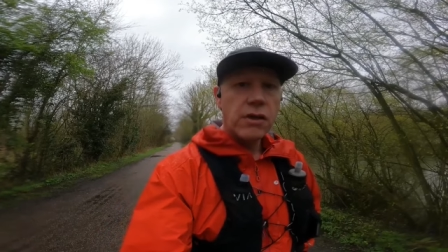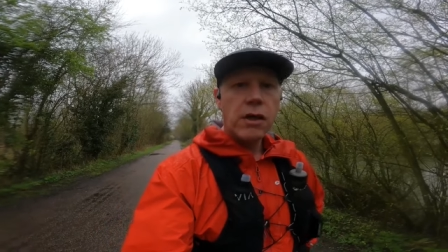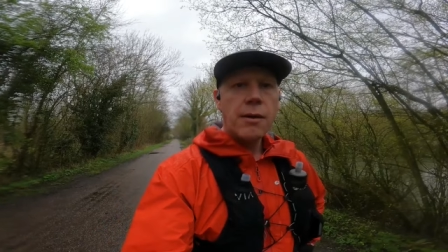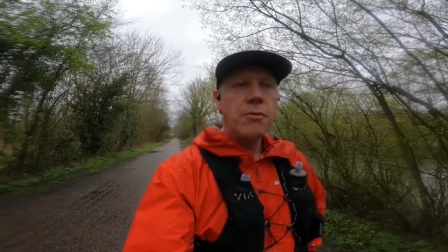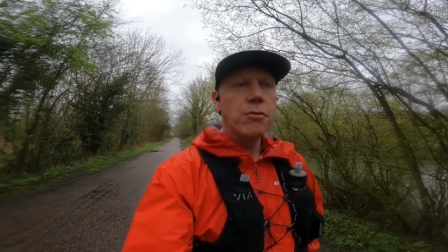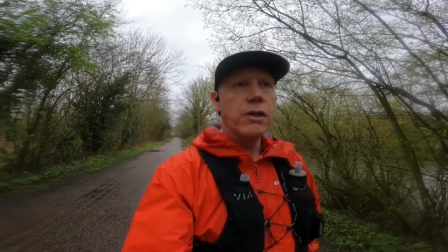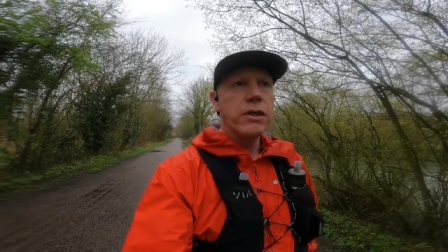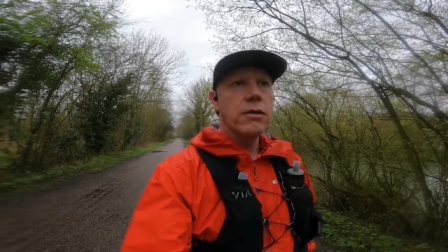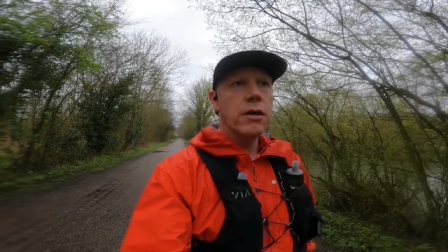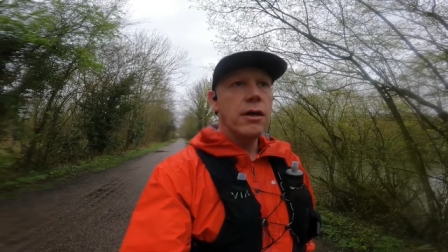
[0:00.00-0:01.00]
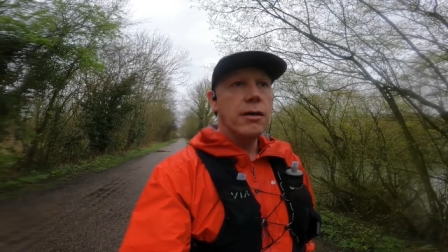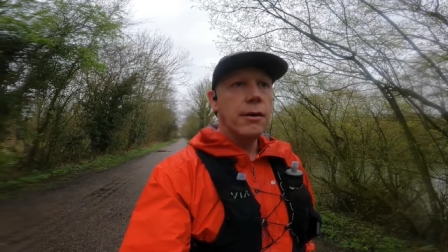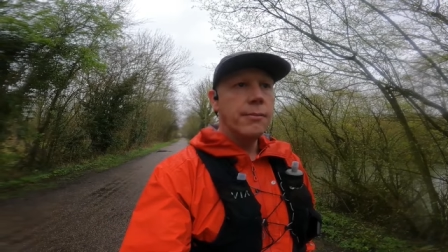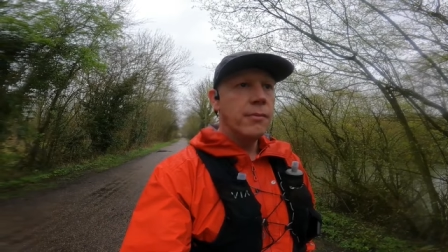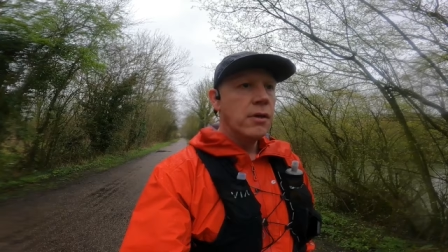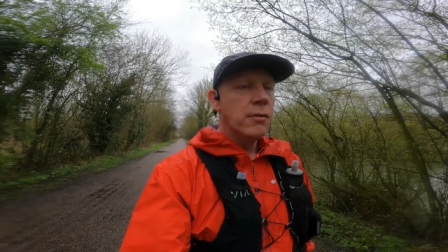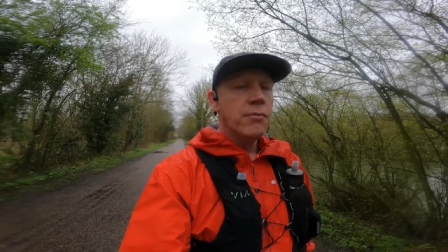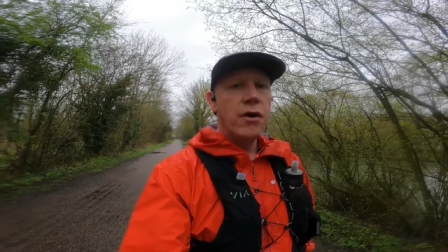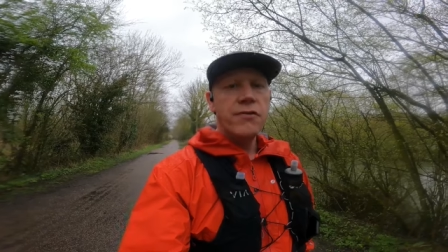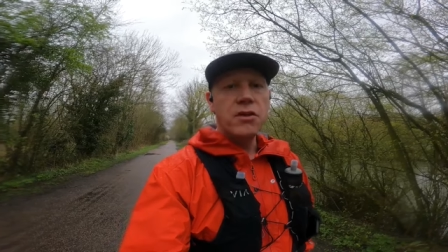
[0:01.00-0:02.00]
Really happy with it. Um,
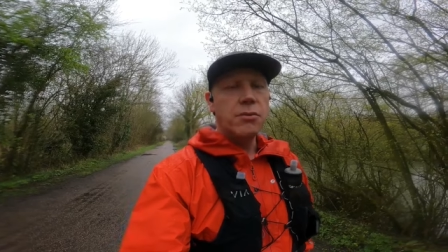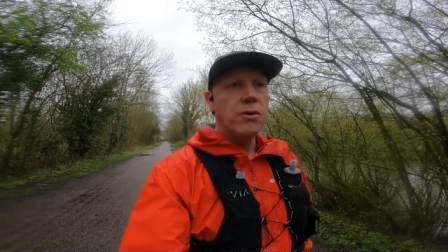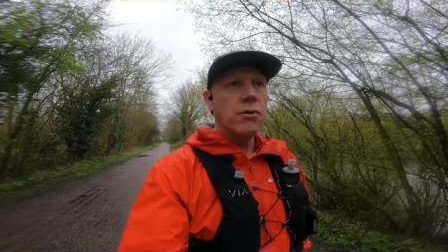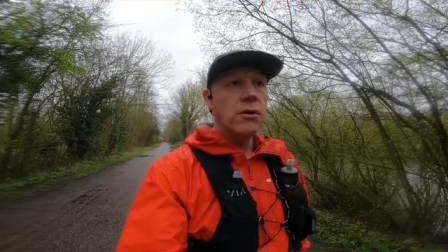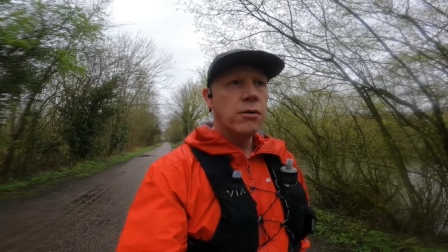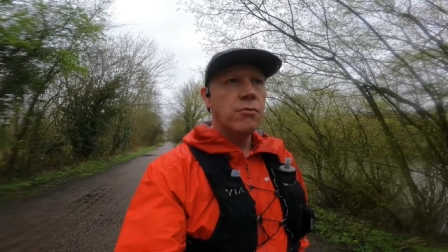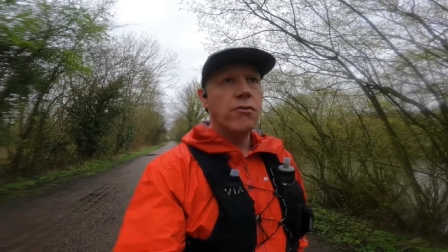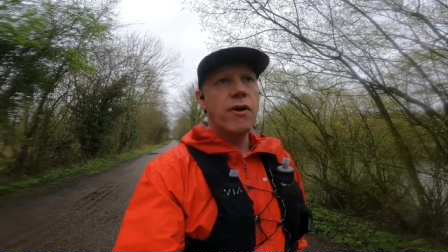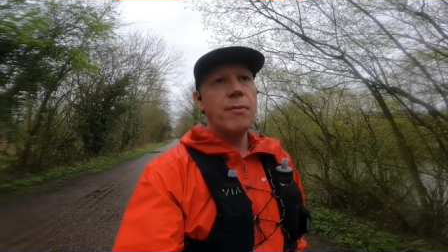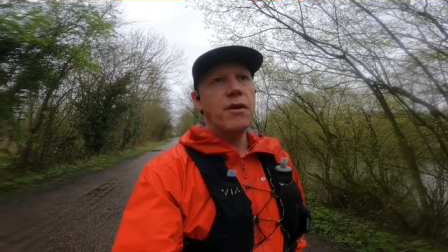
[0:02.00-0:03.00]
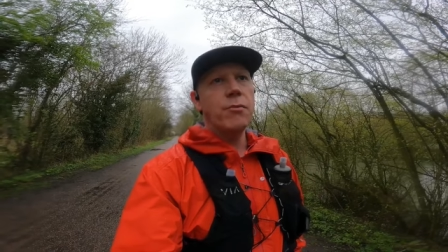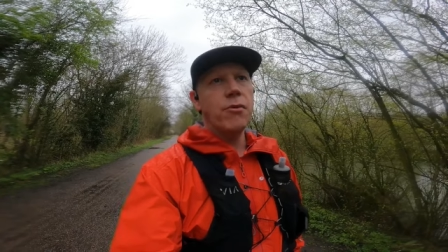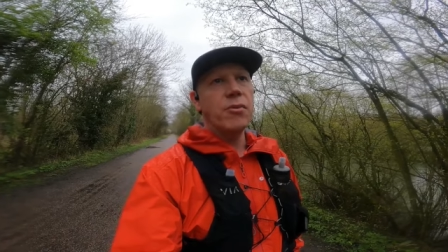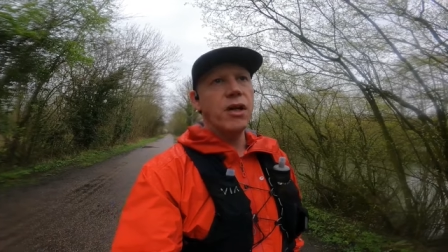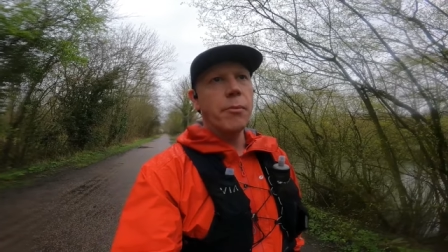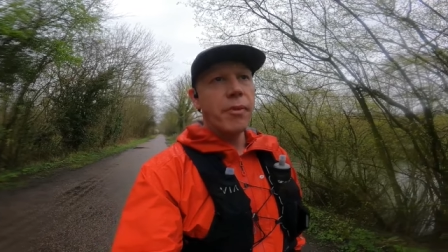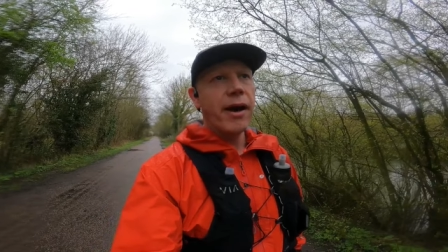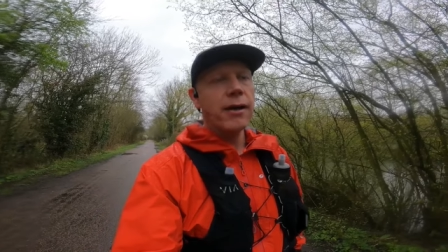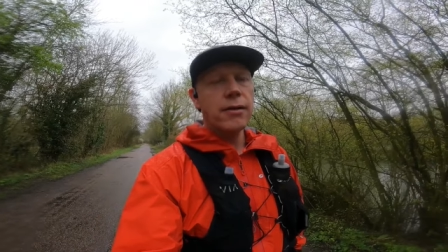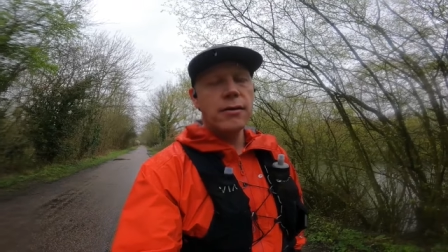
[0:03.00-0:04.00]
but obviously, we'll we'll wrap it up when we get
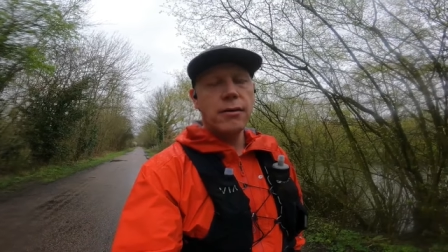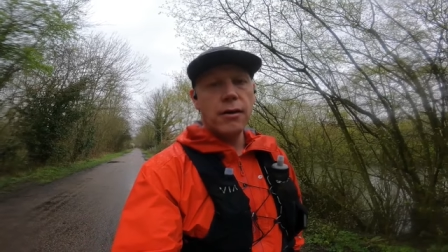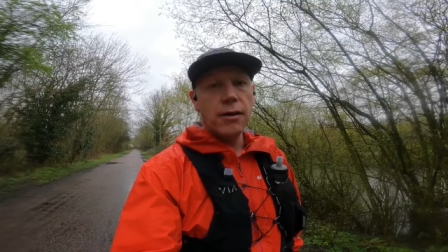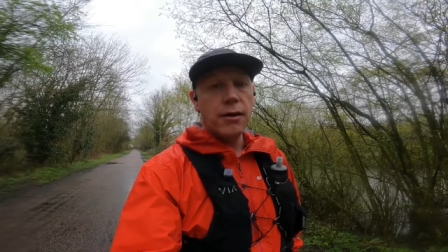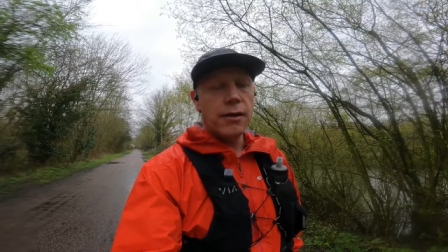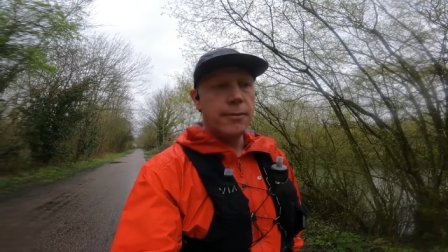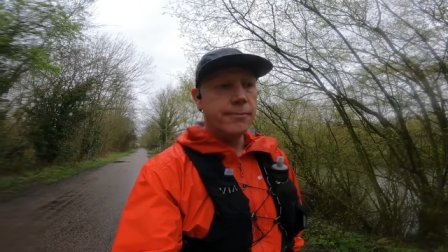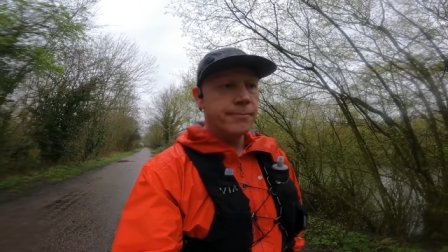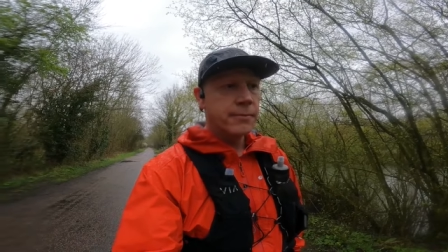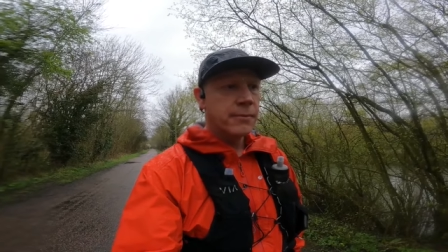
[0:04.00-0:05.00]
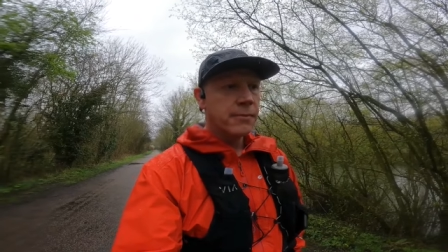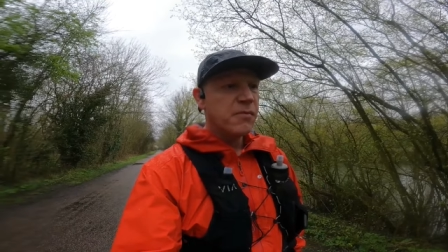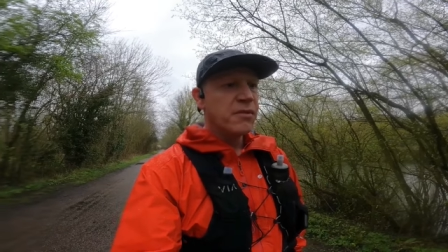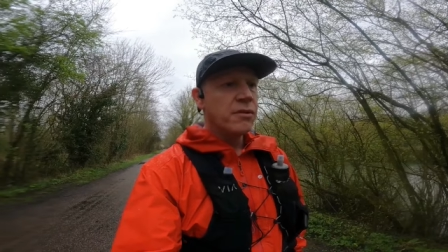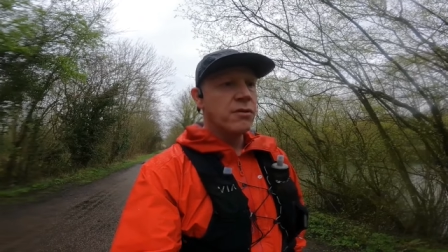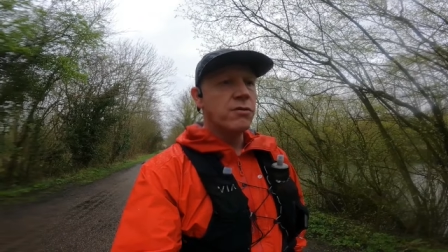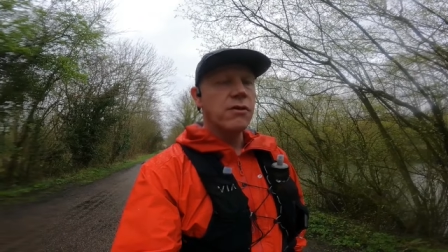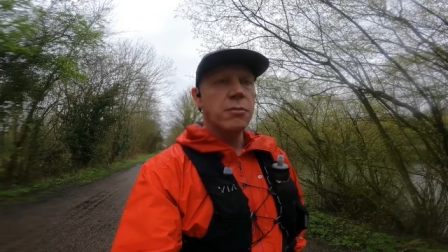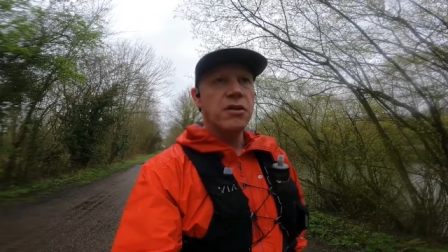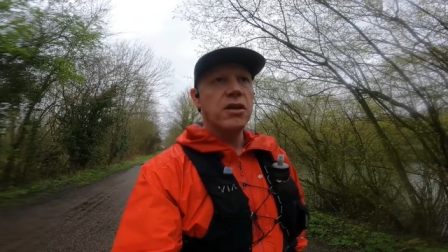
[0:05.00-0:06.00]
back, um, once
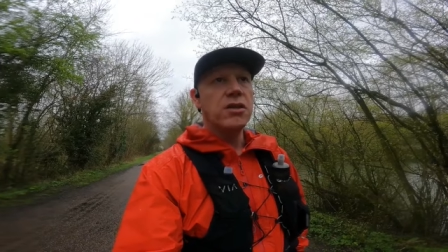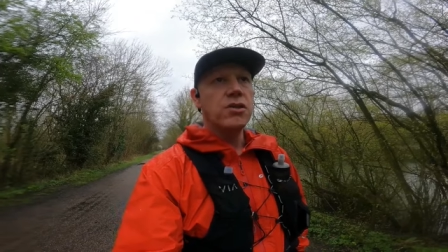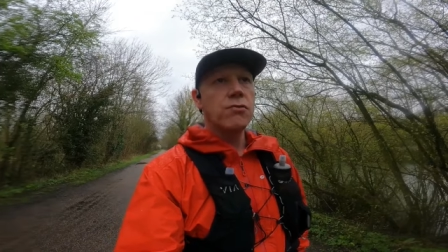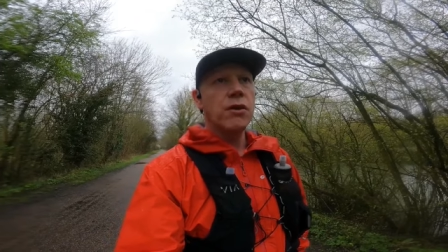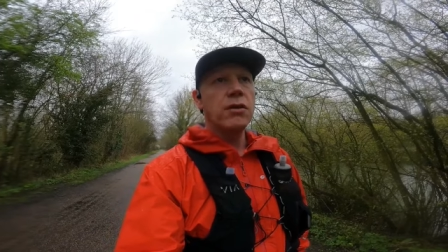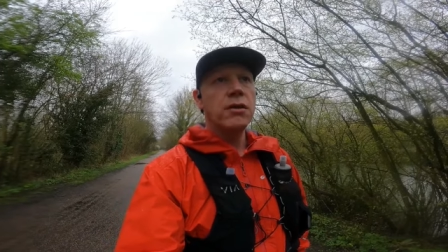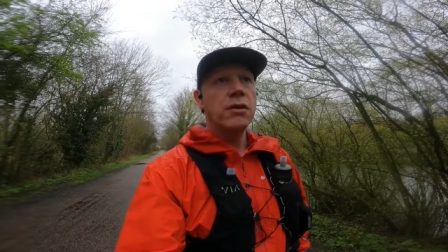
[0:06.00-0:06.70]
we've completed this run.